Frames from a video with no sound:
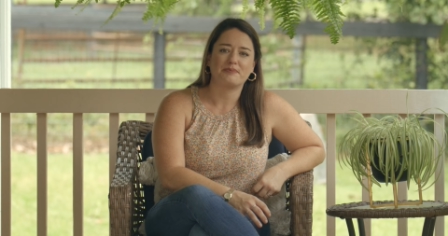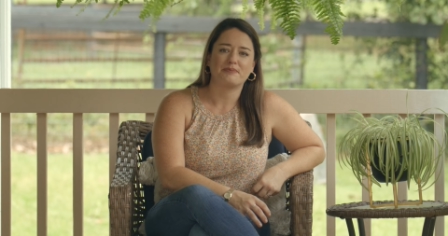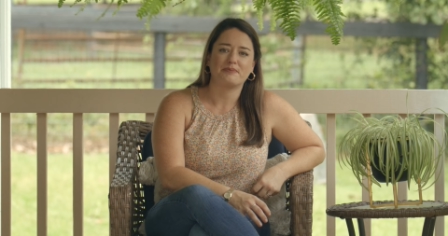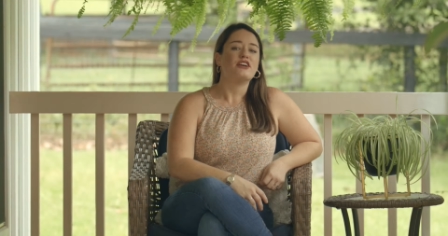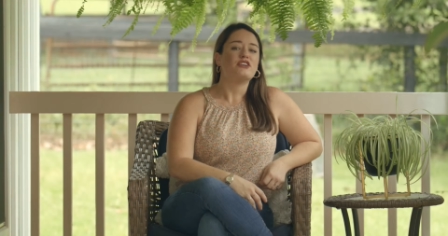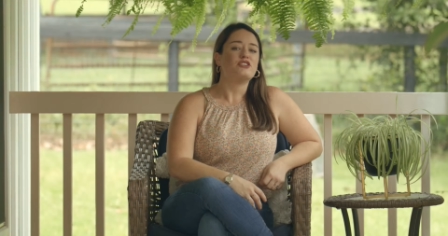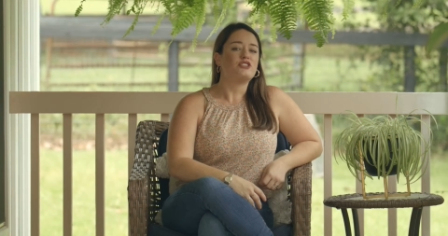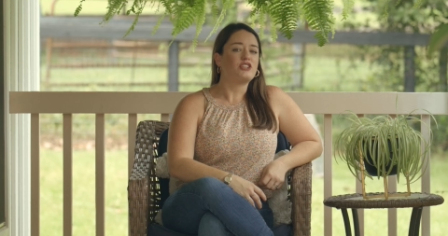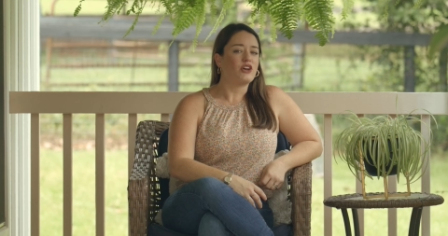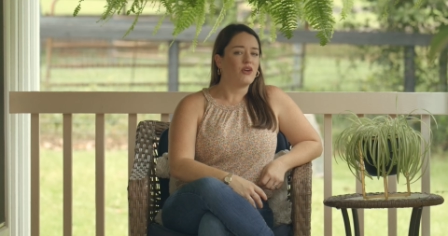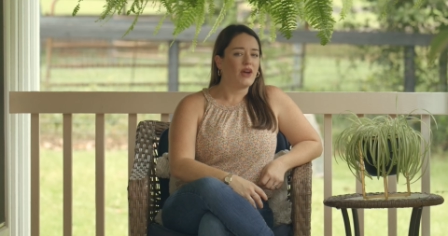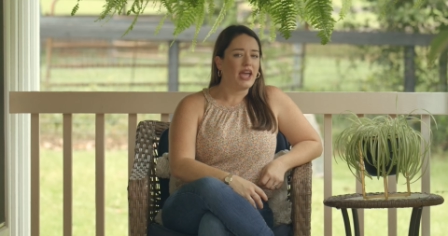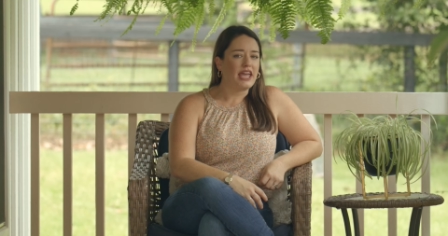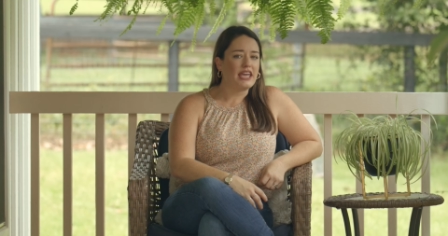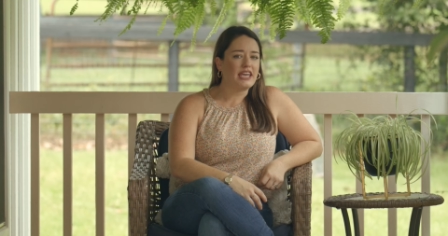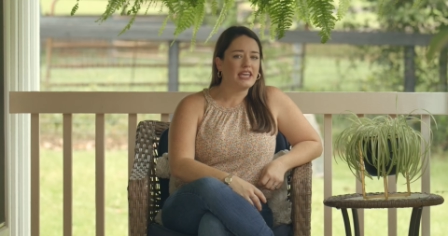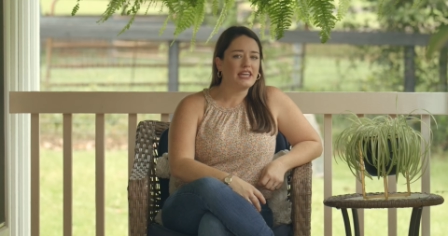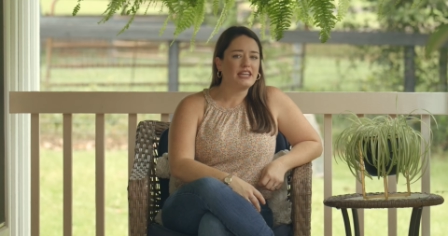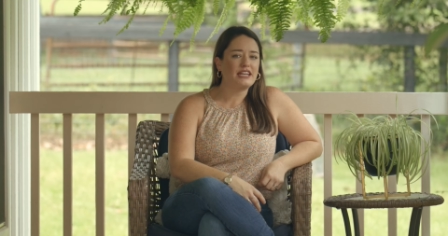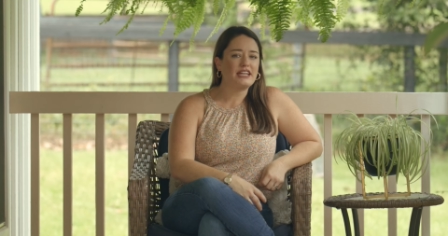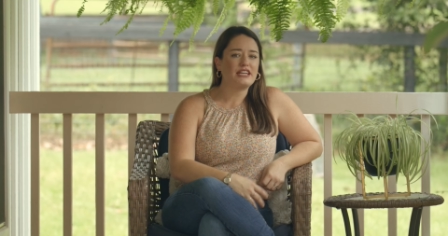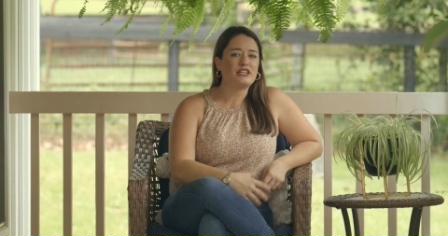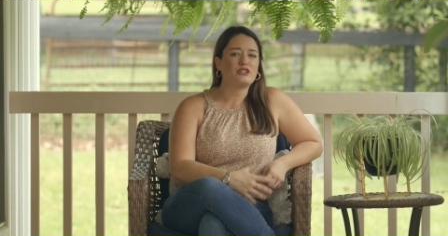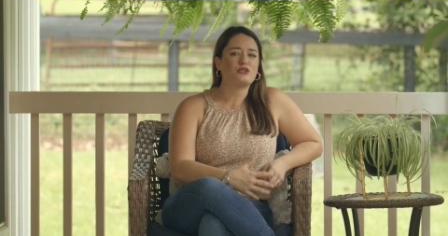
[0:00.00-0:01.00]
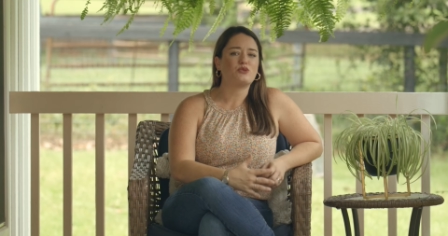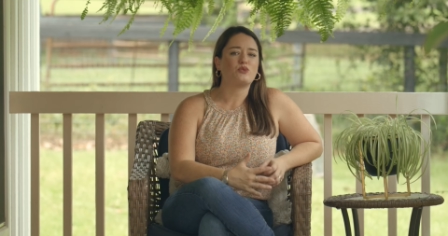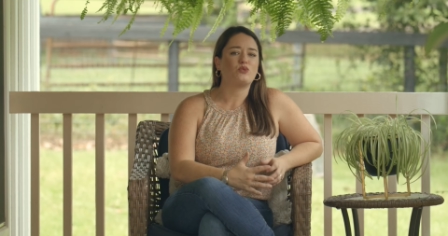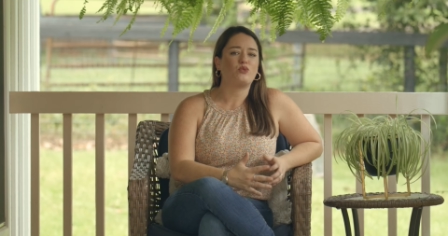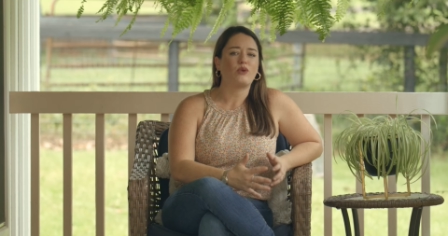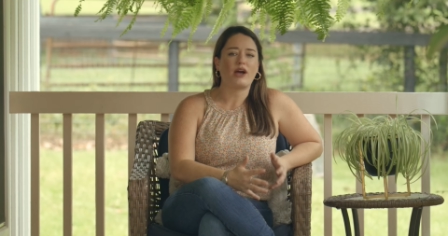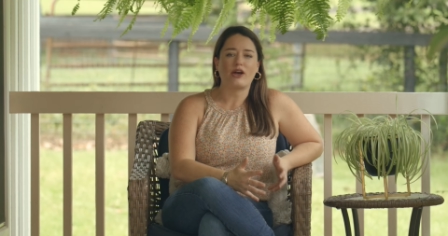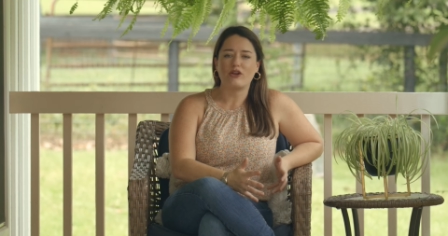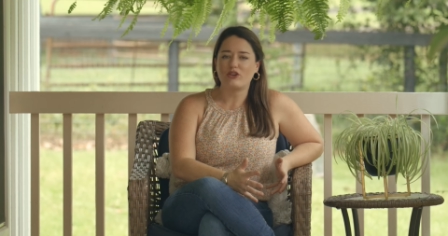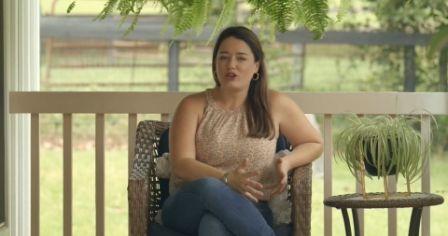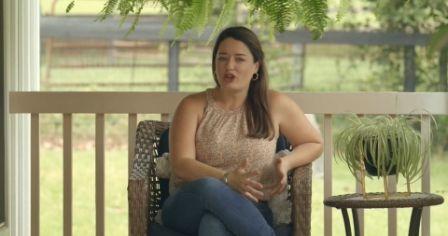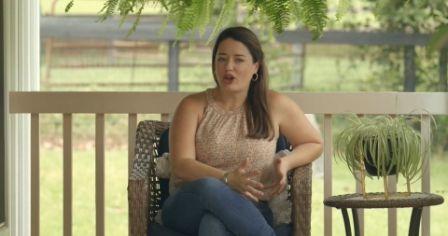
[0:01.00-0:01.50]
So Aiken is
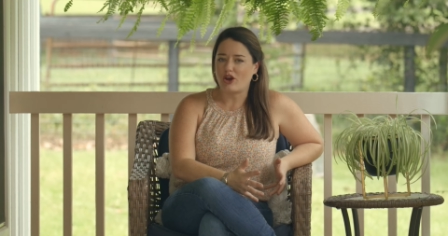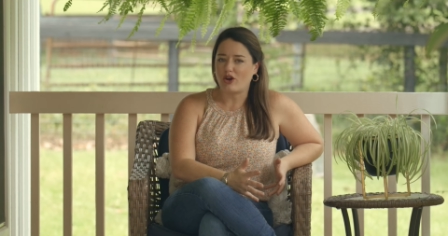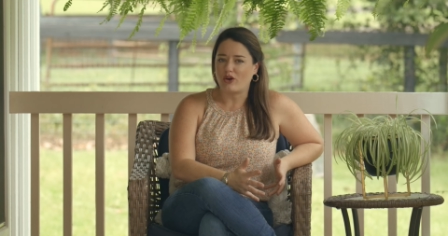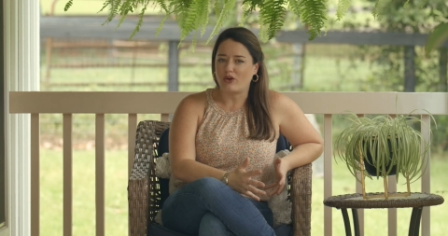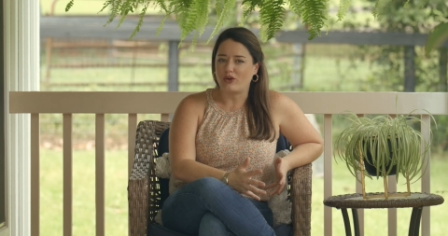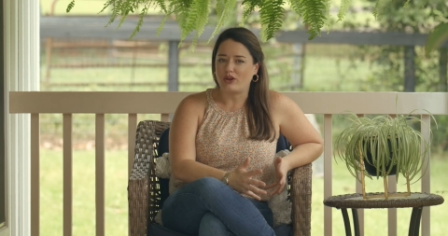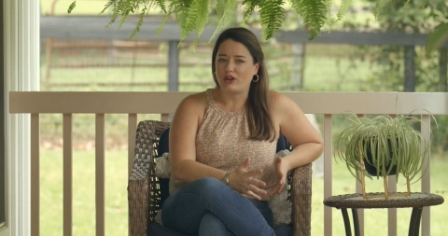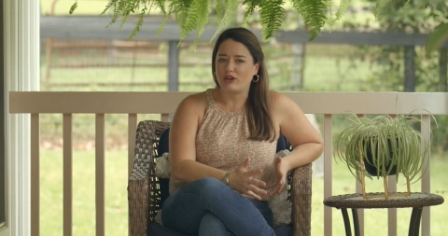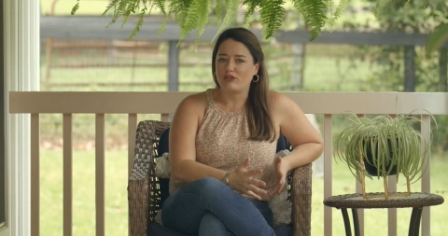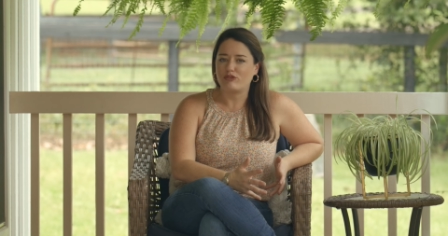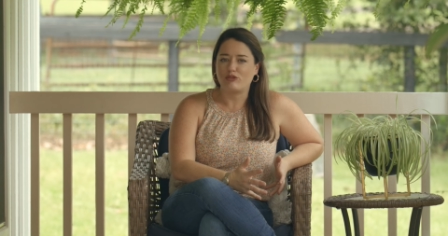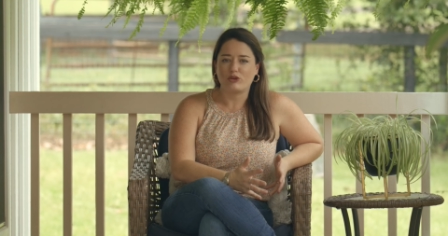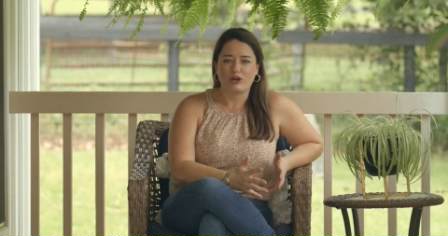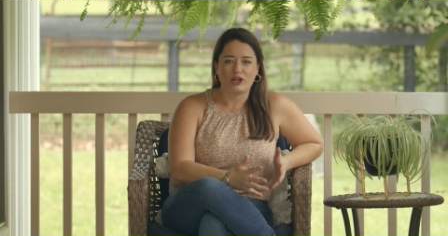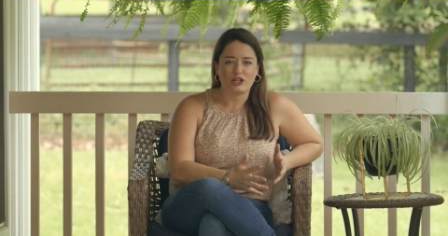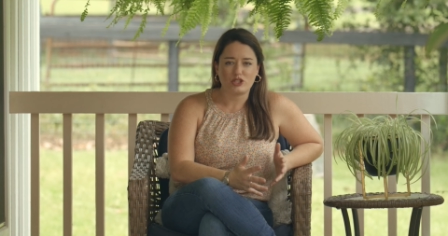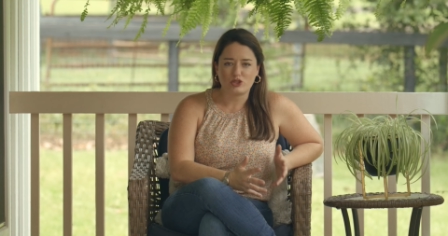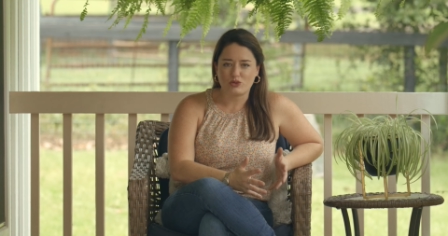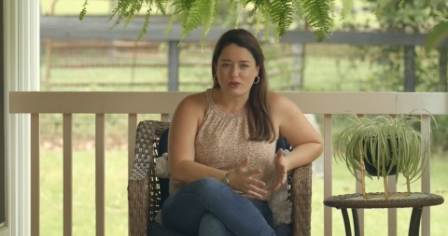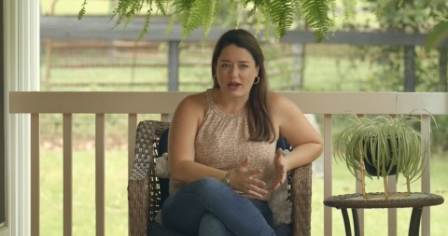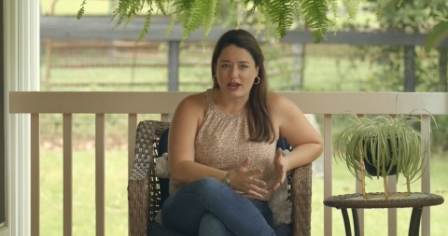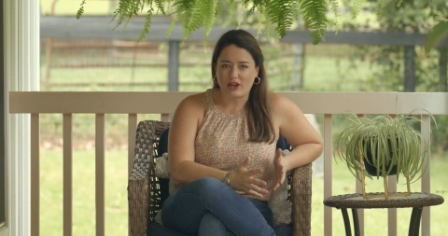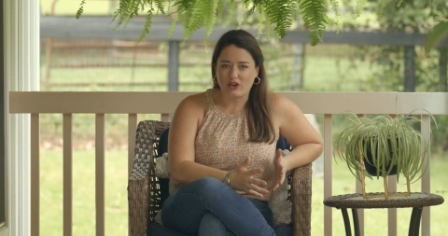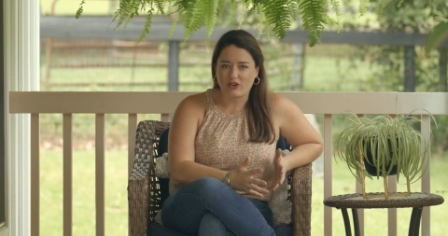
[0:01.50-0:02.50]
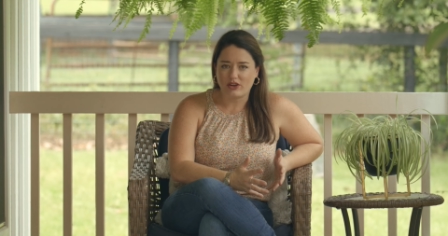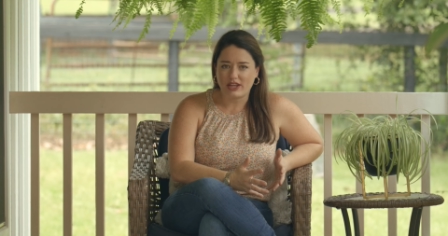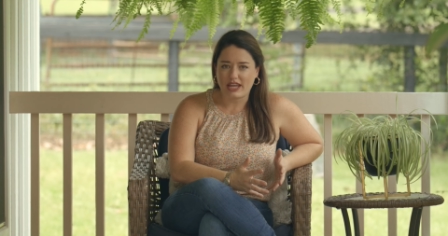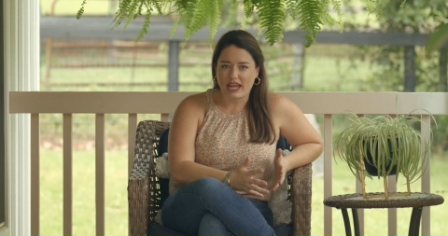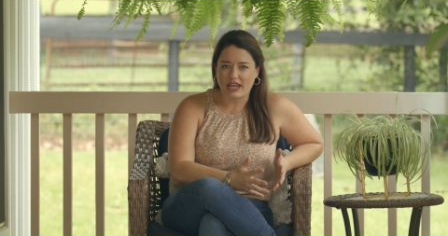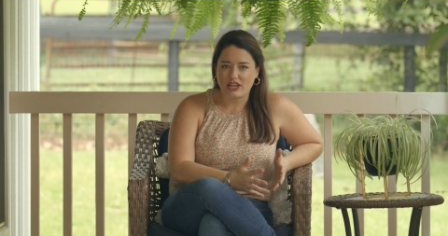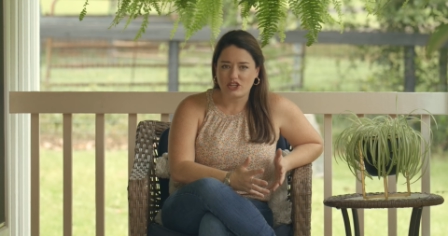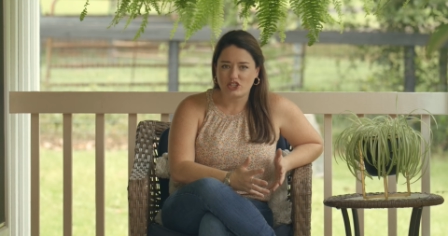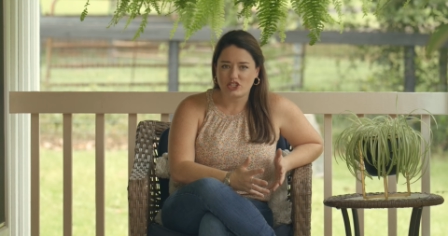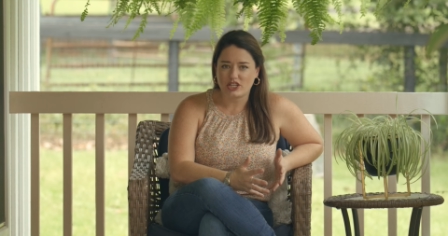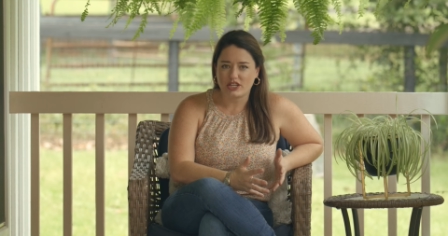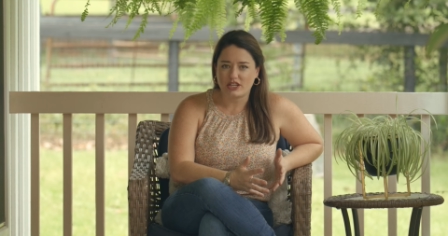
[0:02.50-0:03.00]
well known for its
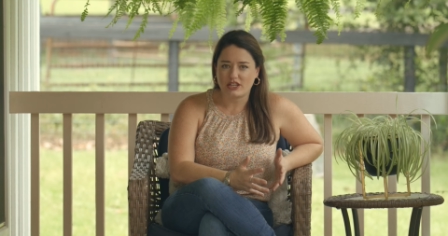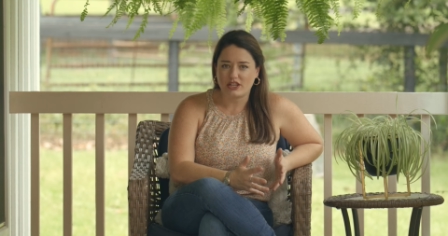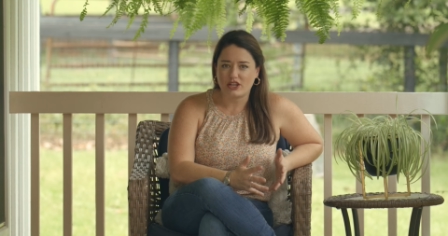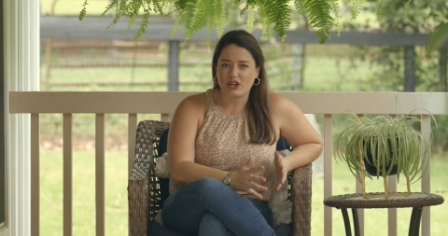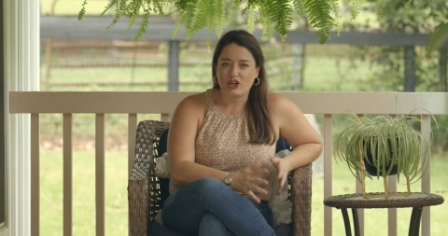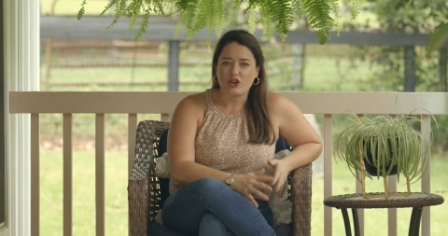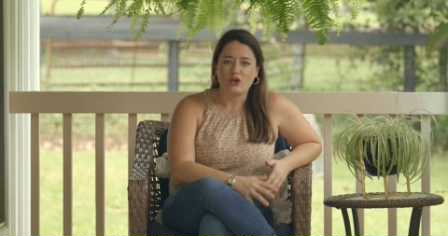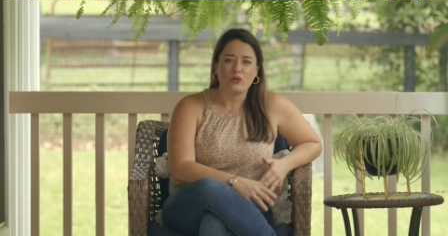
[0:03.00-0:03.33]
recreation